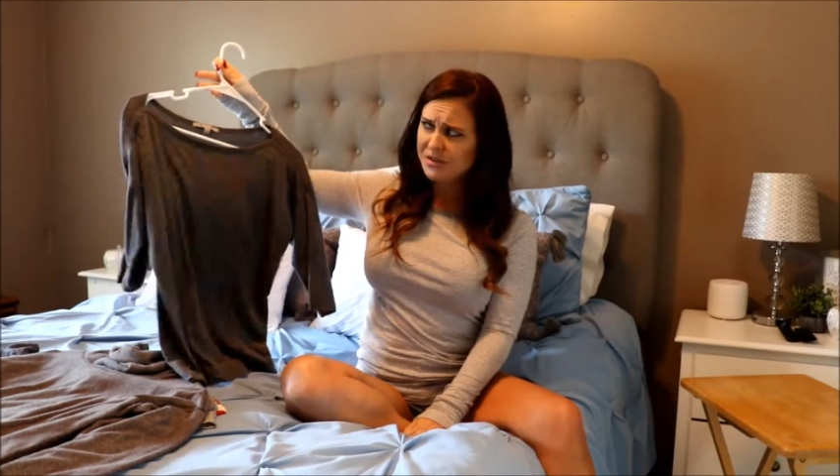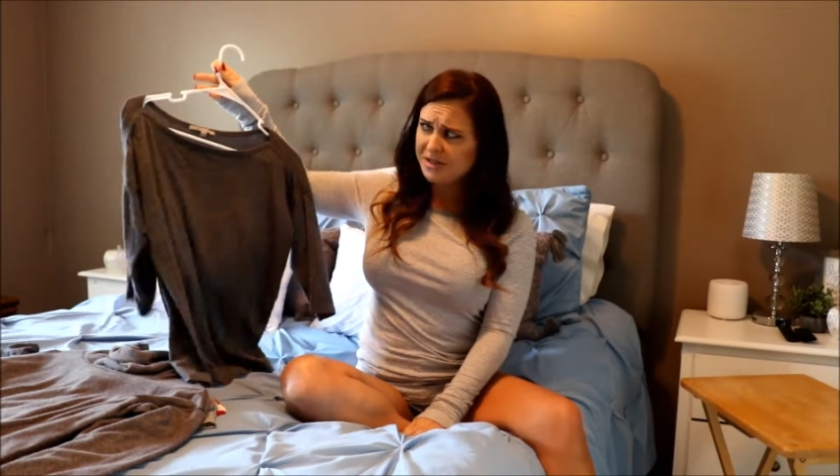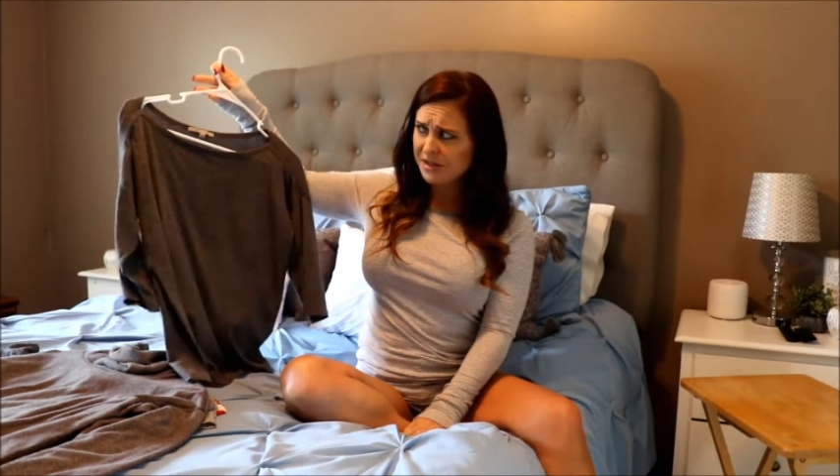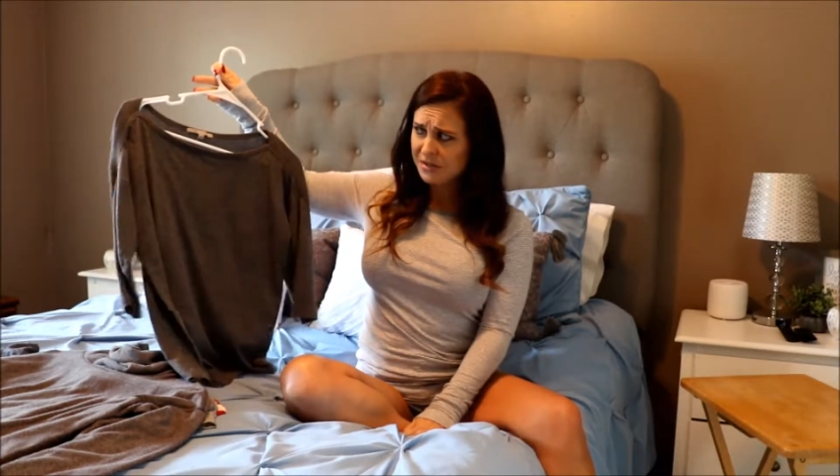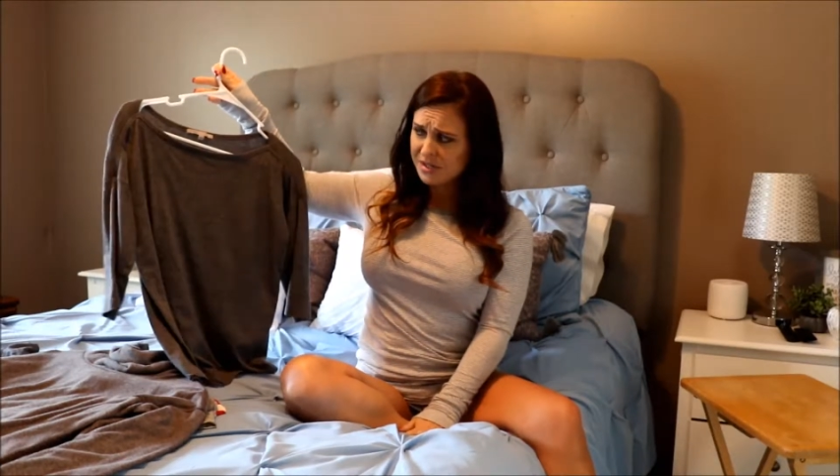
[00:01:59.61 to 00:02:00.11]

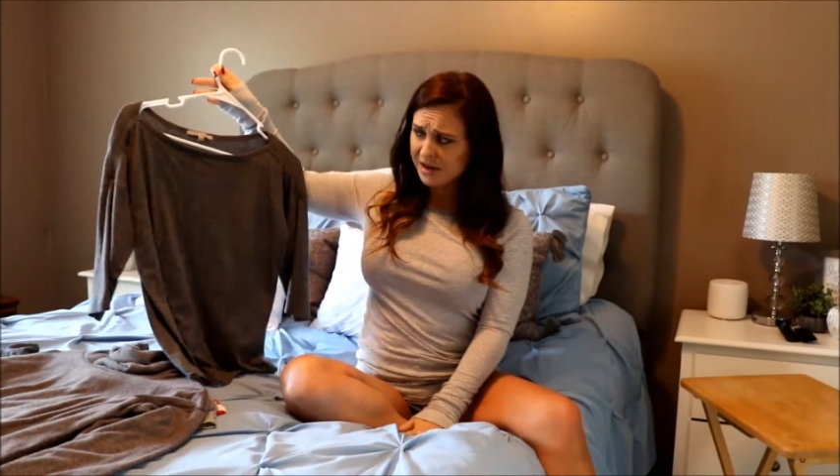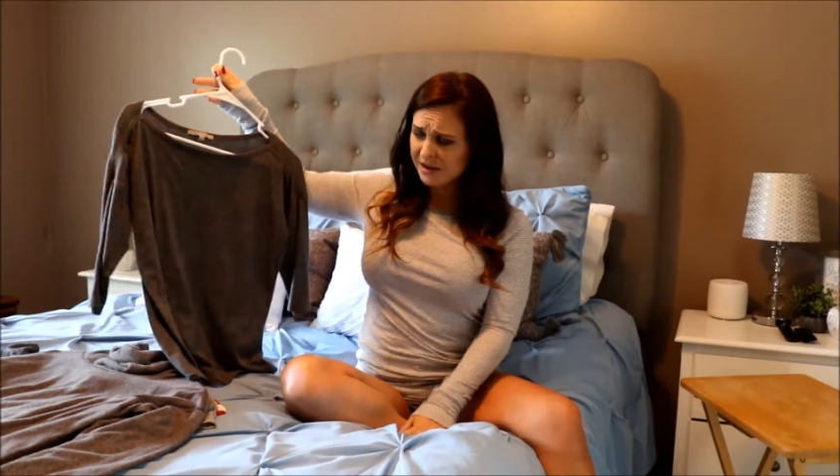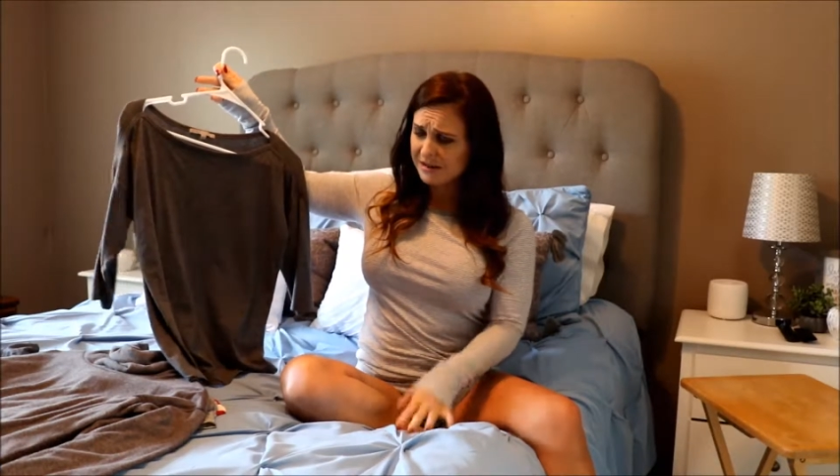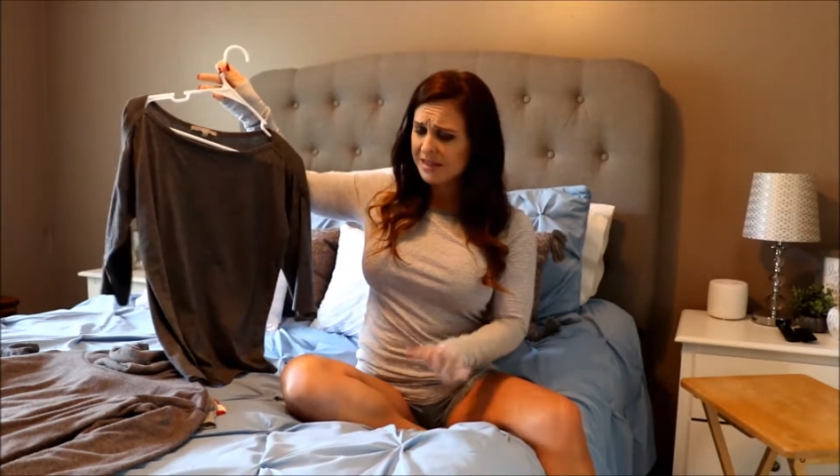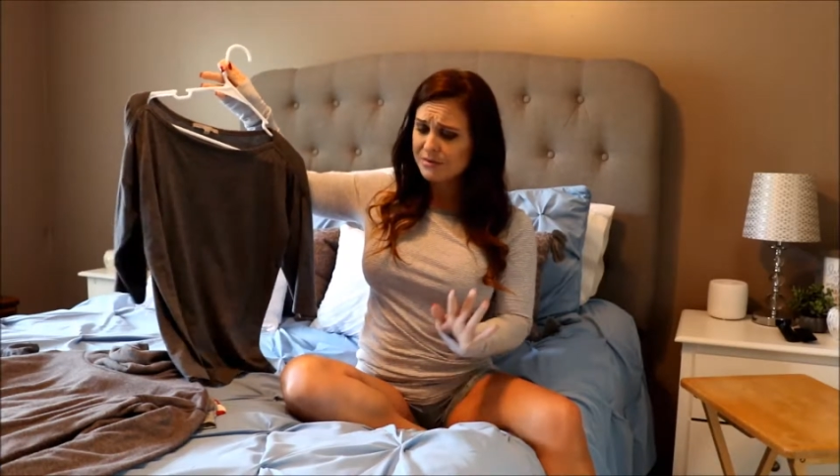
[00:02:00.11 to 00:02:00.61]
yellow
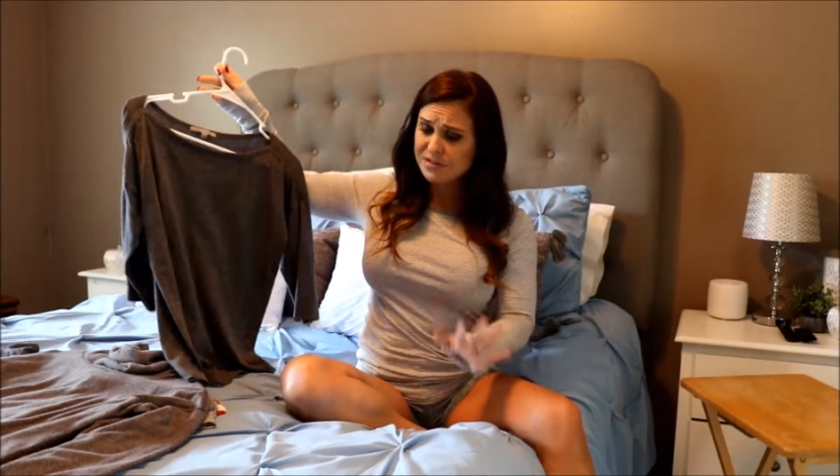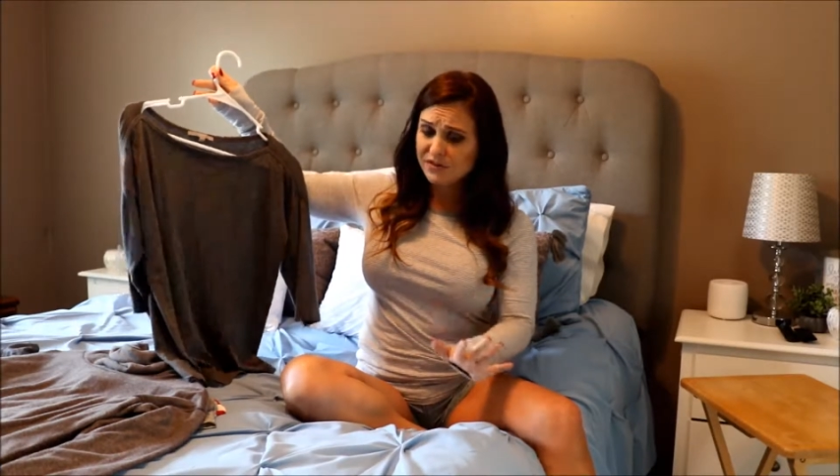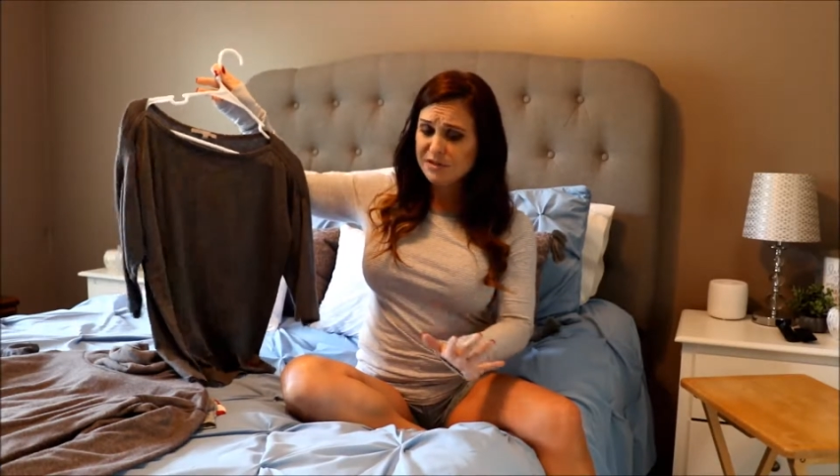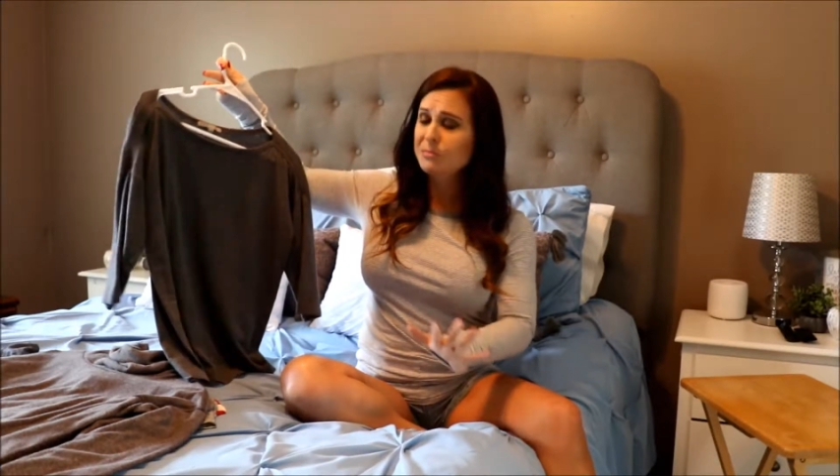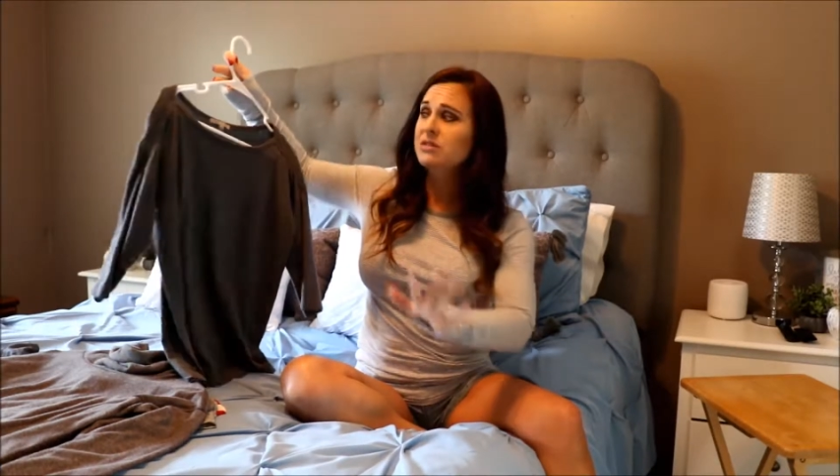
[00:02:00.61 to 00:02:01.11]
tag that was
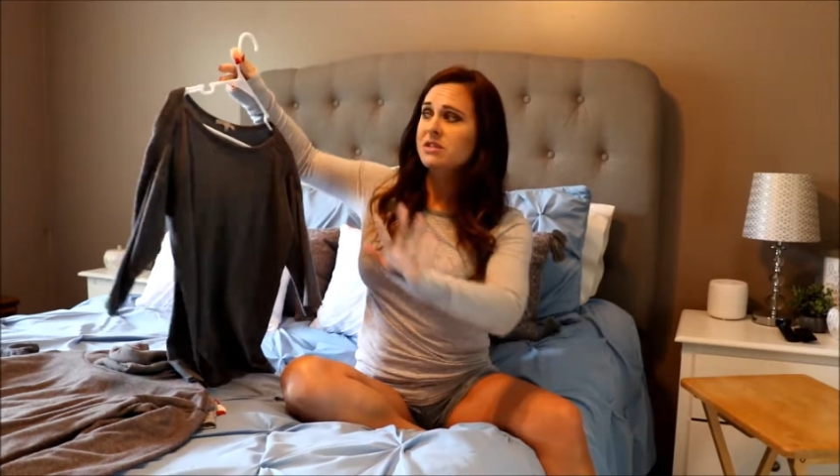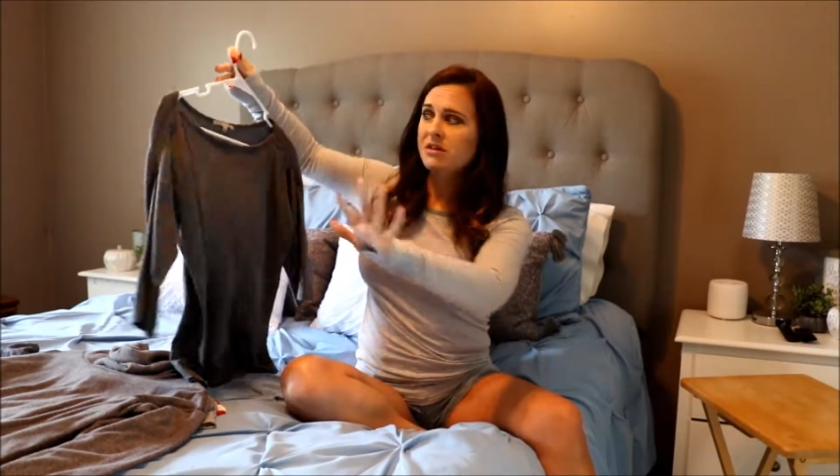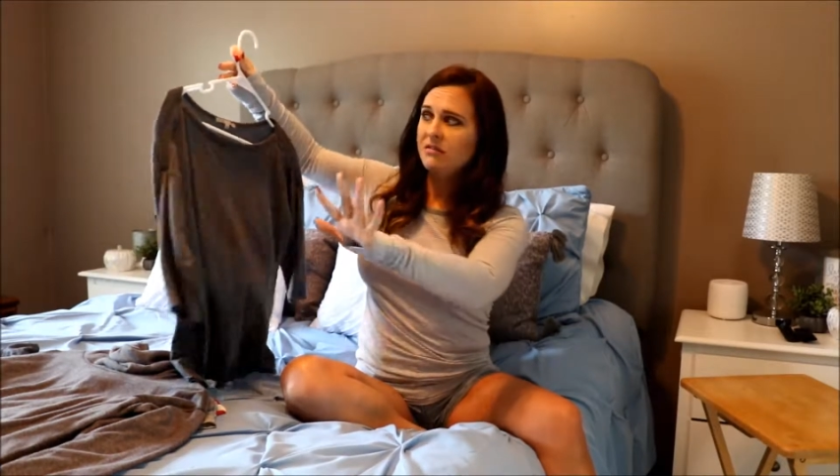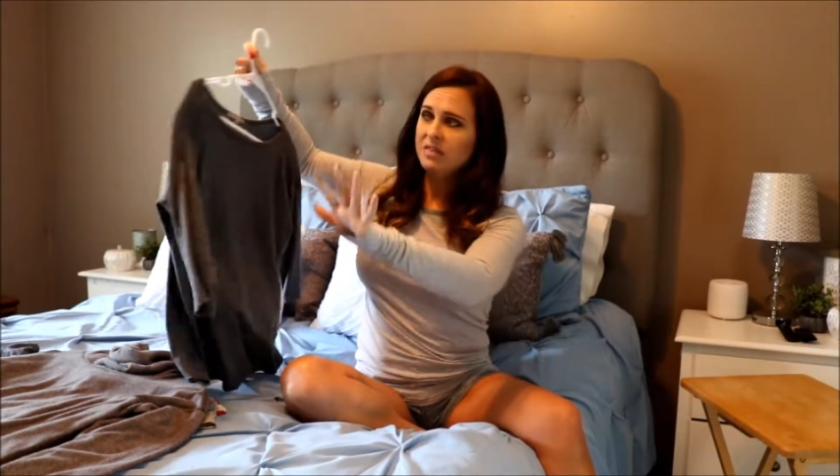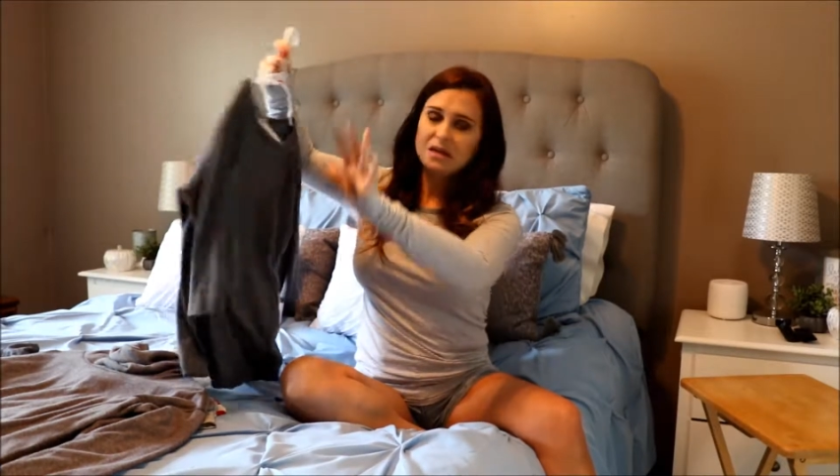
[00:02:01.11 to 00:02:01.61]
50%
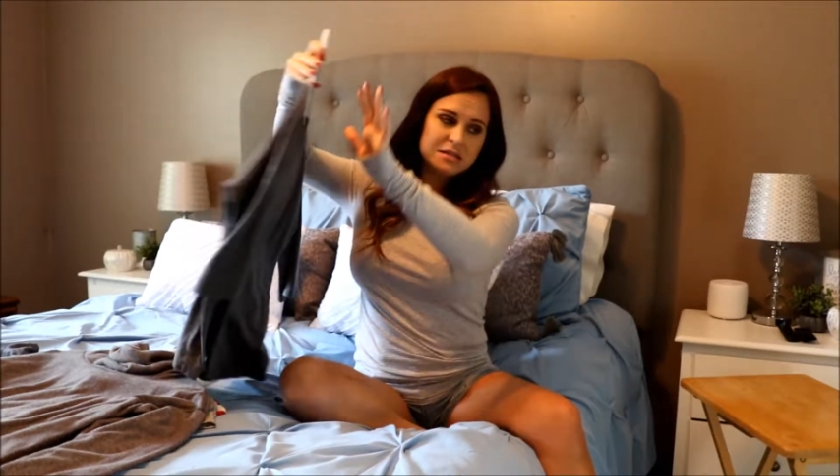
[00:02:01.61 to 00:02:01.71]
off that